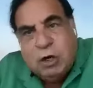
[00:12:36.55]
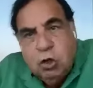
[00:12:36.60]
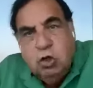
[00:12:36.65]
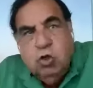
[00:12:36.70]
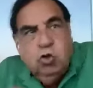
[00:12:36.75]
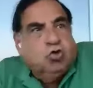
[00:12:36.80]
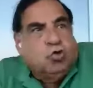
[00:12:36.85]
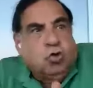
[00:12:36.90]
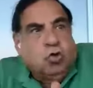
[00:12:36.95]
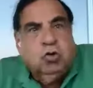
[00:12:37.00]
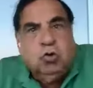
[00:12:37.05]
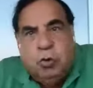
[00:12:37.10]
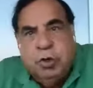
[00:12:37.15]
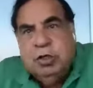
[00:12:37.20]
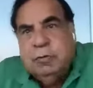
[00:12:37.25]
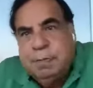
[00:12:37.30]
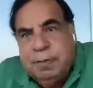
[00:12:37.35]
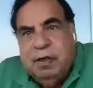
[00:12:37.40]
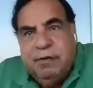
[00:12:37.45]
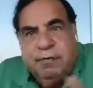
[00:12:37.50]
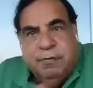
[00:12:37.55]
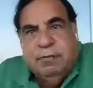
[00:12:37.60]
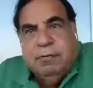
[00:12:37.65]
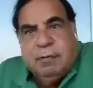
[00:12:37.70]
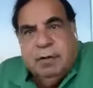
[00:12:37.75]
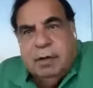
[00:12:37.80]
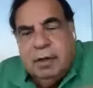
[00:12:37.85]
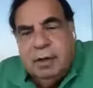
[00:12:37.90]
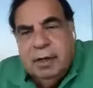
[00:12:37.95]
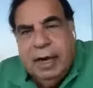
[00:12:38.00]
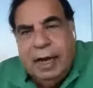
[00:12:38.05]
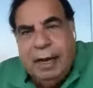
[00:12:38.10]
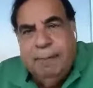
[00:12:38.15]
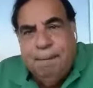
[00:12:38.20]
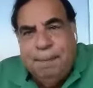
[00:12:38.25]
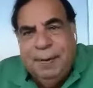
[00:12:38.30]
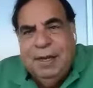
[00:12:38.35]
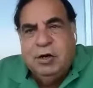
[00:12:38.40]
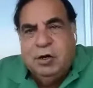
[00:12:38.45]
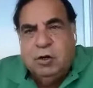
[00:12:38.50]
You, you should do it,
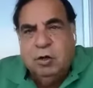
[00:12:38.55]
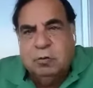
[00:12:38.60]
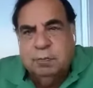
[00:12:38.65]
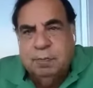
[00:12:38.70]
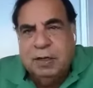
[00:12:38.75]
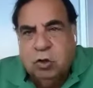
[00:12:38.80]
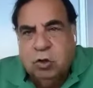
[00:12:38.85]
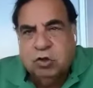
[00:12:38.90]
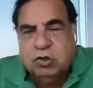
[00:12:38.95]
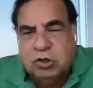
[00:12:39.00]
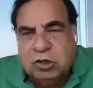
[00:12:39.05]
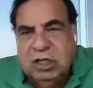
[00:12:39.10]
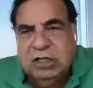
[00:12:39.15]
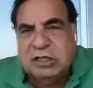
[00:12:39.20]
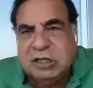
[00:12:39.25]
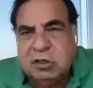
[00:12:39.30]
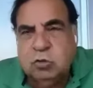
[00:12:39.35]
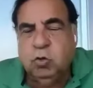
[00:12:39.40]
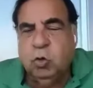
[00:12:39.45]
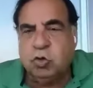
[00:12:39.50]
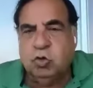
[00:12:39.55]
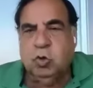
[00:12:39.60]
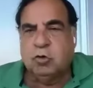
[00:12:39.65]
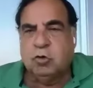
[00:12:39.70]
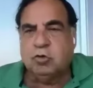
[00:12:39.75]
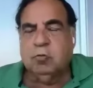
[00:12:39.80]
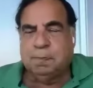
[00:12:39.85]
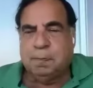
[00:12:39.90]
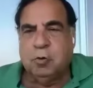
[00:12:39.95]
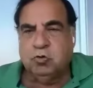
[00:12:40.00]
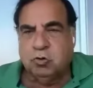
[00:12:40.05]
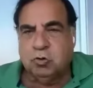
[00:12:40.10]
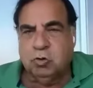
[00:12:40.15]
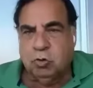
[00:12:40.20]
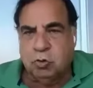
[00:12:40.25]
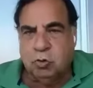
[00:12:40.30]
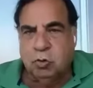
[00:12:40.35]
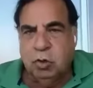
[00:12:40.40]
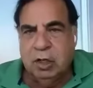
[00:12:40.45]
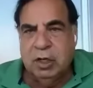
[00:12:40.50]
and period, because this is what you're supposed to
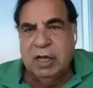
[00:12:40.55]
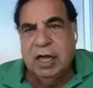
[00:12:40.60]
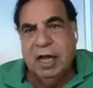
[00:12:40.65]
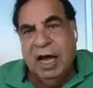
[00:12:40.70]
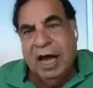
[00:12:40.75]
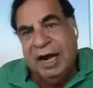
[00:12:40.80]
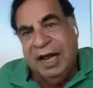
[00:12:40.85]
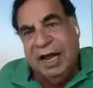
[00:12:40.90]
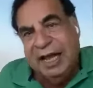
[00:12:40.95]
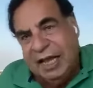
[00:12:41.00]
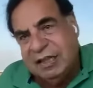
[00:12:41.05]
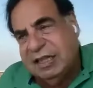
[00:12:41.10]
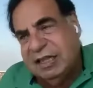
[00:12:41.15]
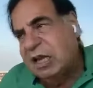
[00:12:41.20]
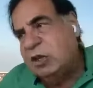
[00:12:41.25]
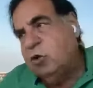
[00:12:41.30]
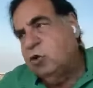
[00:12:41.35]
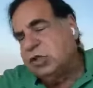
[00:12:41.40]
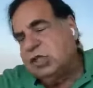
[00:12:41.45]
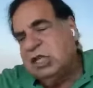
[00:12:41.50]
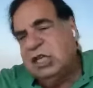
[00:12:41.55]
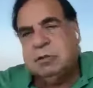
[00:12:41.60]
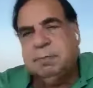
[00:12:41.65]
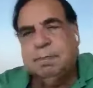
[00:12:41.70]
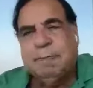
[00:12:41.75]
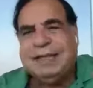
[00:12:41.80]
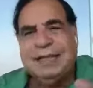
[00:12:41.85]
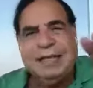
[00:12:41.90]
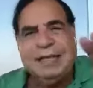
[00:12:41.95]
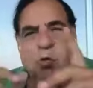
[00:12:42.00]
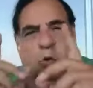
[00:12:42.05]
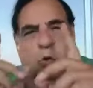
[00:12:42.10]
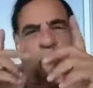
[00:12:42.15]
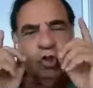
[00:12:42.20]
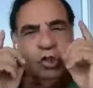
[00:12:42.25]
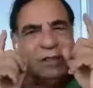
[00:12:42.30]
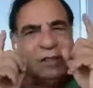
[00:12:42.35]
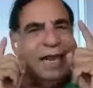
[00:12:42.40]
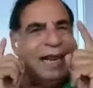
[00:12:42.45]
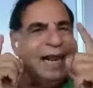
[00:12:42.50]
do. And I can tell you this, but it
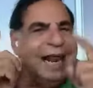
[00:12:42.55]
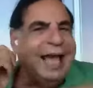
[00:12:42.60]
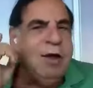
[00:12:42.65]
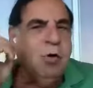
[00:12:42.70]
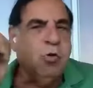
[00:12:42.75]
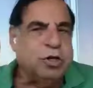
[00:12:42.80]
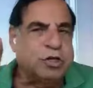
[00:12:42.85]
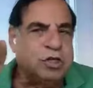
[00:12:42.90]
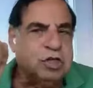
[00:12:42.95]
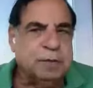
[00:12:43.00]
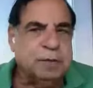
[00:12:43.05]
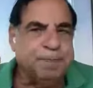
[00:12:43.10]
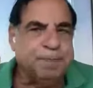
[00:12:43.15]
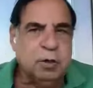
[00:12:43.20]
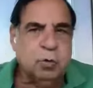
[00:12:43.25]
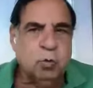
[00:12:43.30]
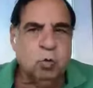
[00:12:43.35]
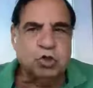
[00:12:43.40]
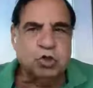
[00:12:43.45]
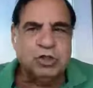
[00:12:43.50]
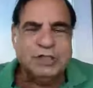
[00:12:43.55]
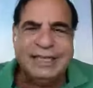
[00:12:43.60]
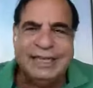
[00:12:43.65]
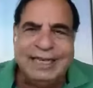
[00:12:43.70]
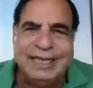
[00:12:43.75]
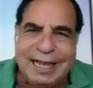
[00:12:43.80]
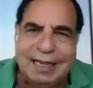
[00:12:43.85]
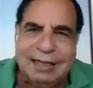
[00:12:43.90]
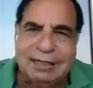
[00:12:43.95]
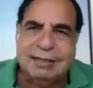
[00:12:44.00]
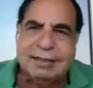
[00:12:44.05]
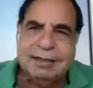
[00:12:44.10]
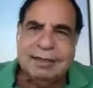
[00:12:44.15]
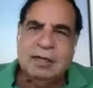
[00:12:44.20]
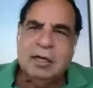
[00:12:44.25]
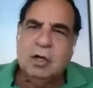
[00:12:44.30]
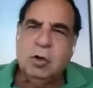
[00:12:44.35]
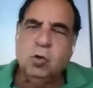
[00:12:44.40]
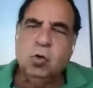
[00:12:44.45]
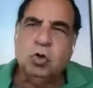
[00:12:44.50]
was the language was guilt,
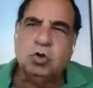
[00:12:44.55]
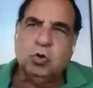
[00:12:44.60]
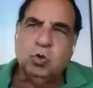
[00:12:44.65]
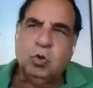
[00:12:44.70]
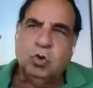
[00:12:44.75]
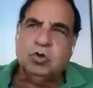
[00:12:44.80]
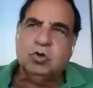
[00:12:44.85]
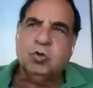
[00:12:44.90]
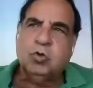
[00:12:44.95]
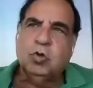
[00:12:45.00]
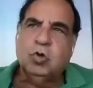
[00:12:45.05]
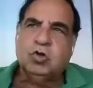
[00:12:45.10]
was, was, mm.